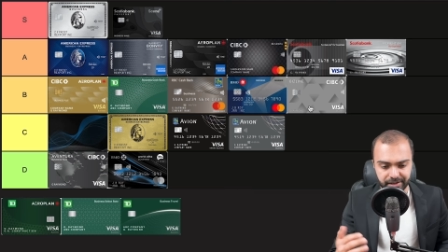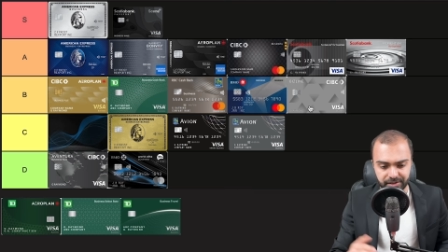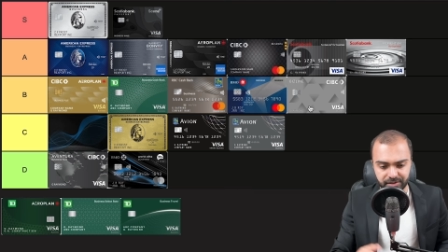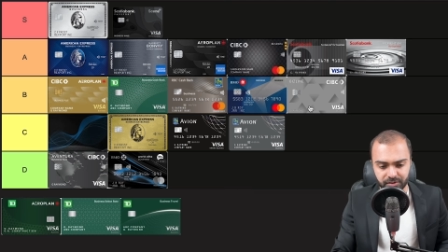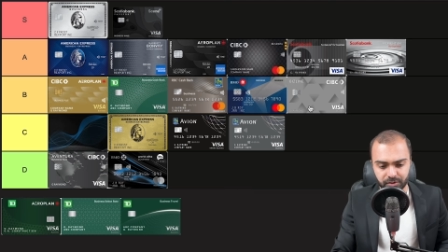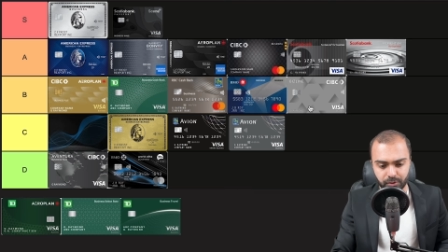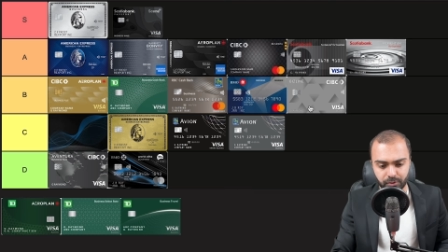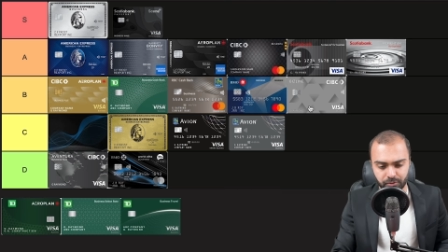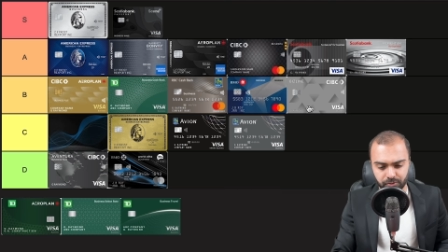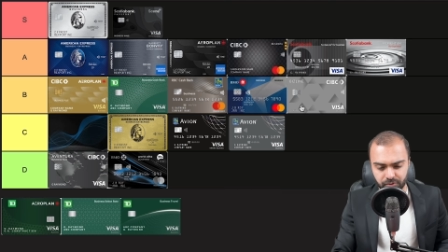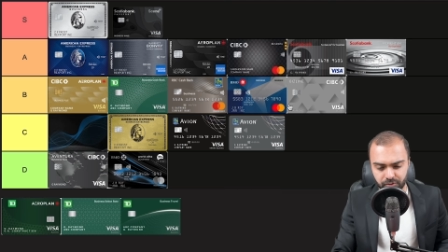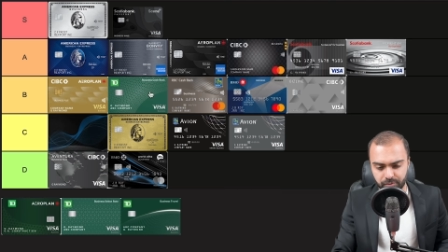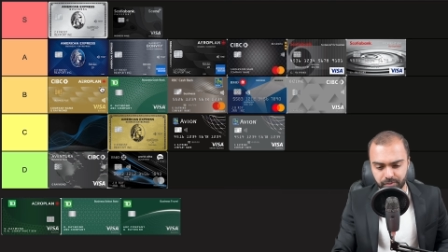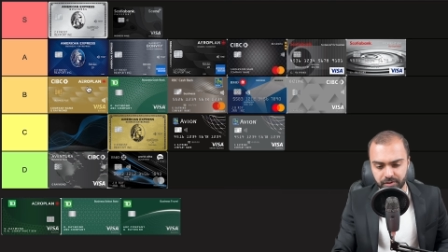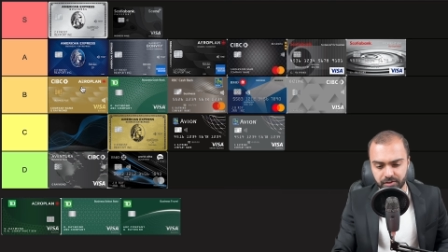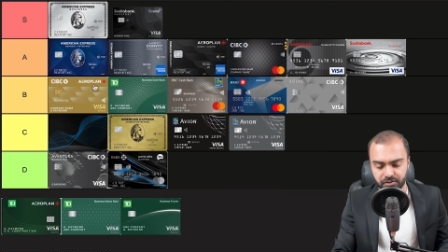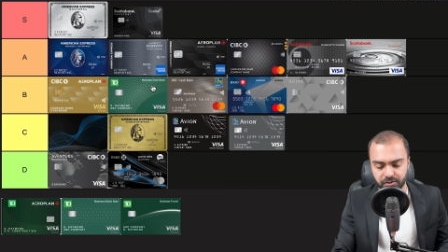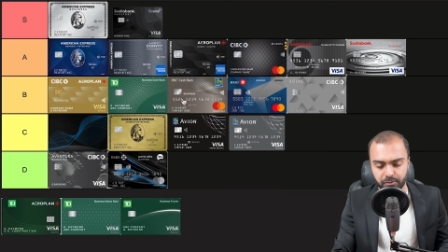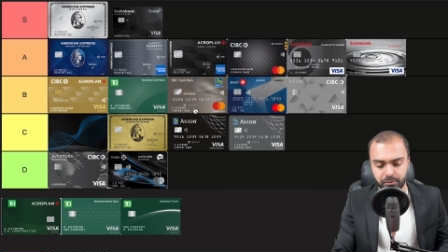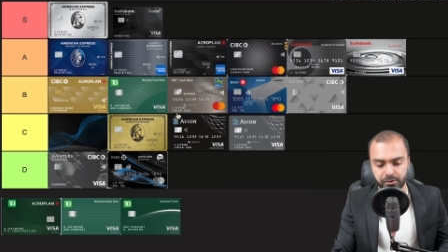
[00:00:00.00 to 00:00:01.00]
it's going to be
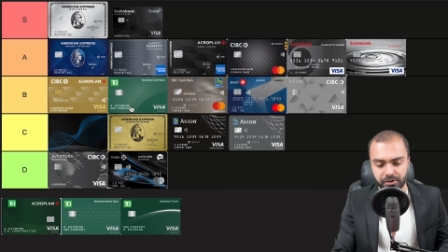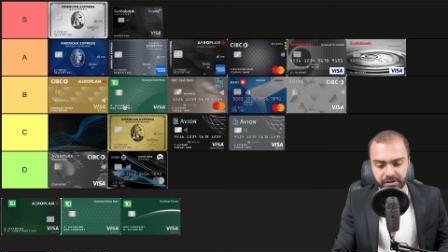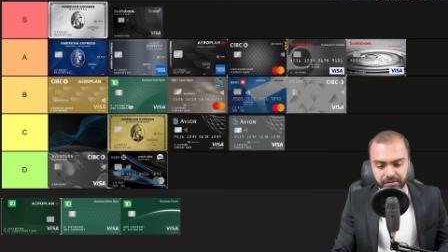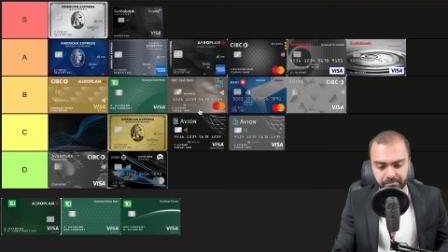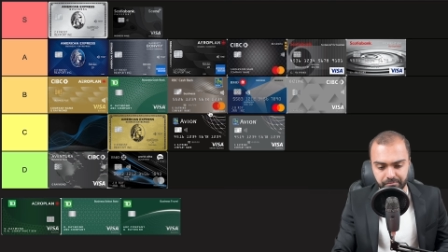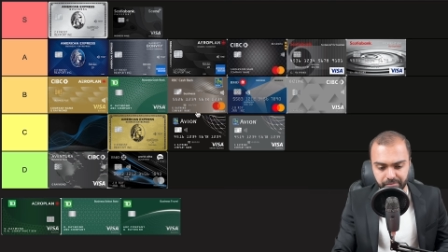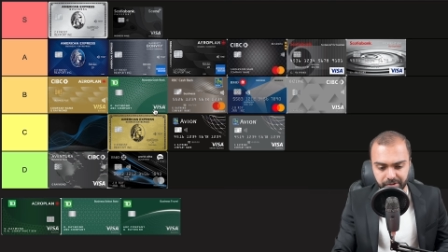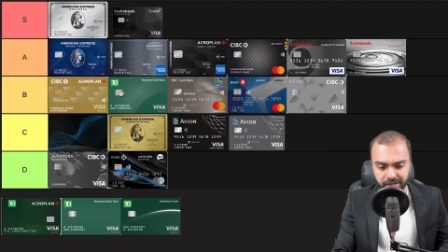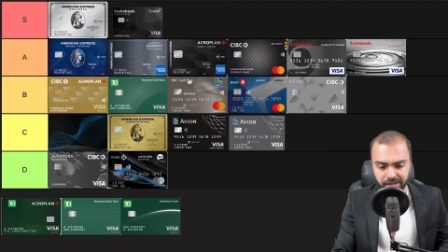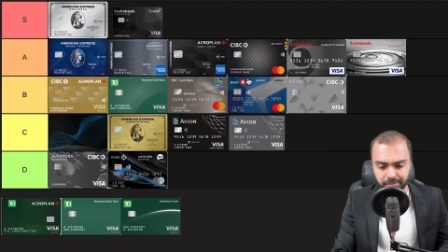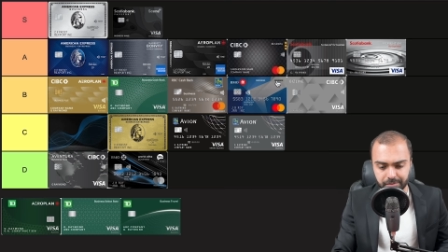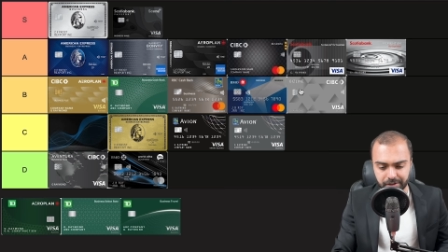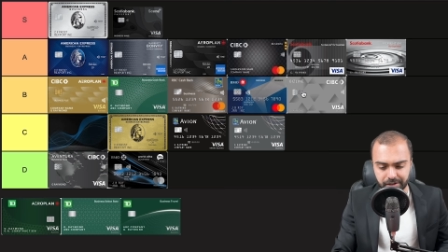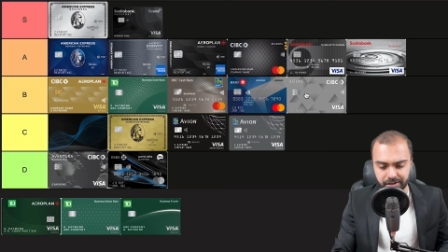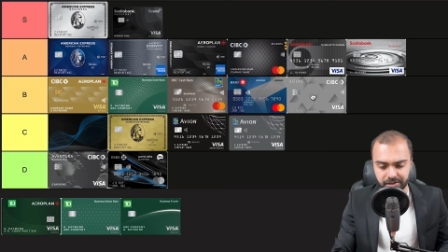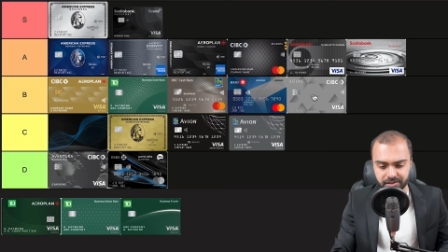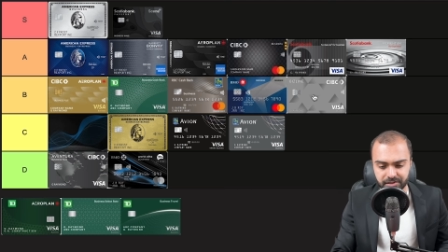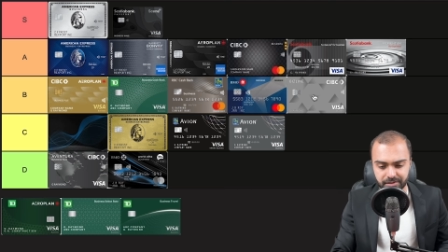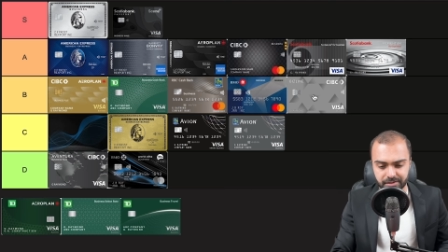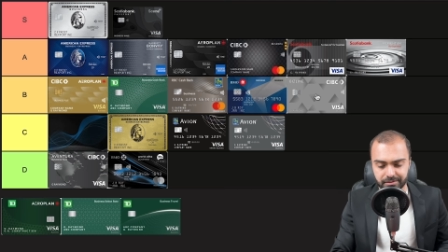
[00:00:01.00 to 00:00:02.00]
somewhere in B
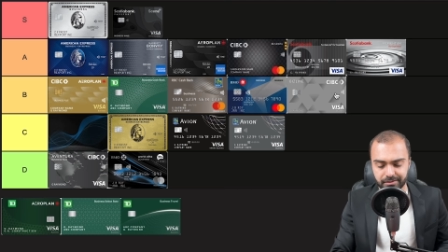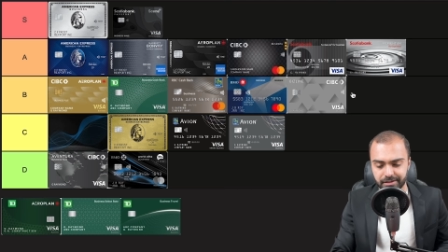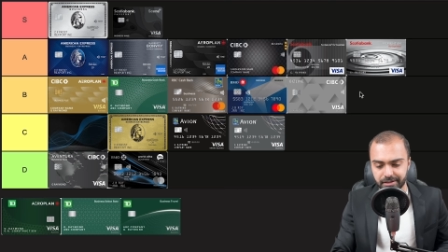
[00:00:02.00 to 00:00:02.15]
because